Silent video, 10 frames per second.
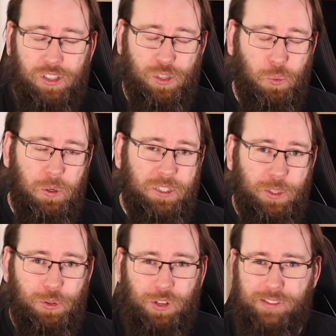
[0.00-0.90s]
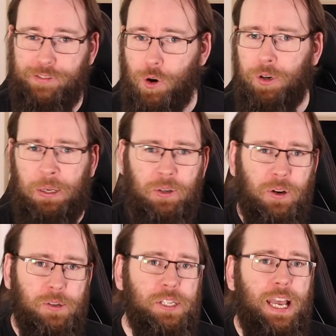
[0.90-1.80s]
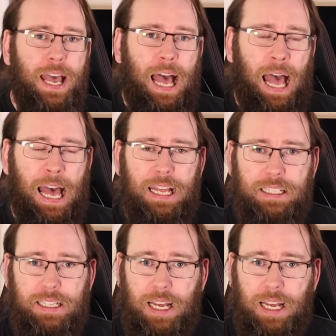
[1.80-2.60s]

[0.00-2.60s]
so 1,234 euros. And